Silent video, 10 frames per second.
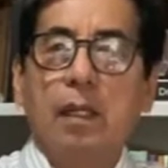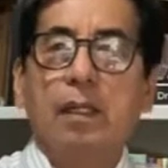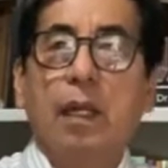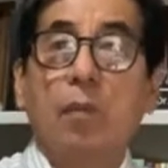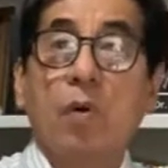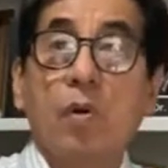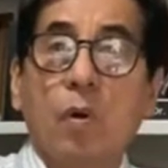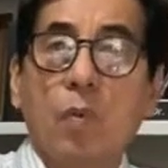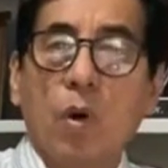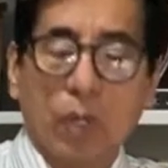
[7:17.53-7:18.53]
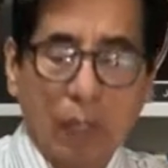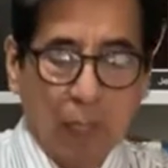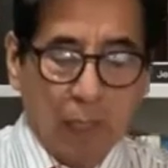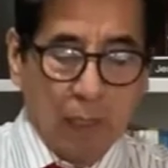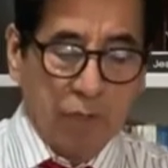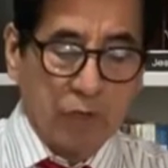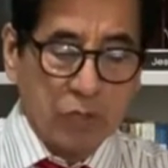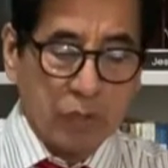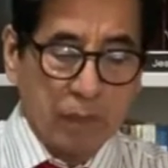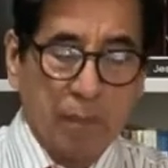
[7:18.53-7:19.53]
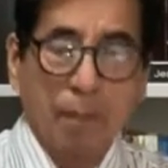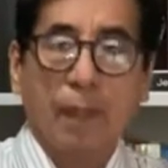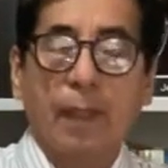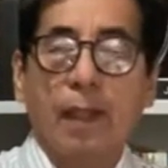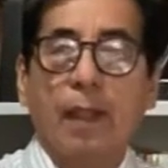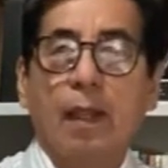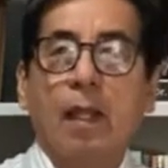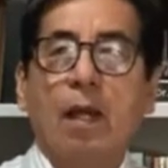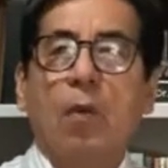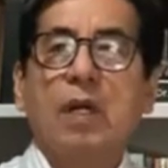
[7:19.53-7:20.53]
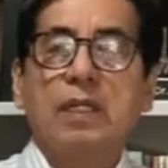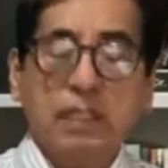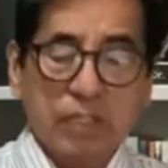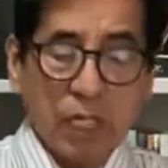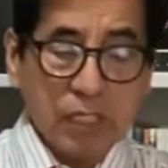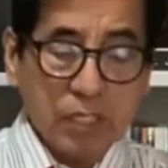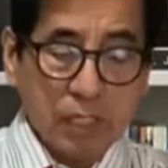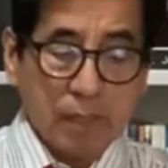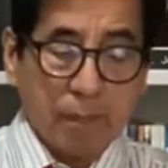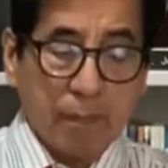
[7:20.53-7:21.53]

that we're going to work in the future. What are the challenges?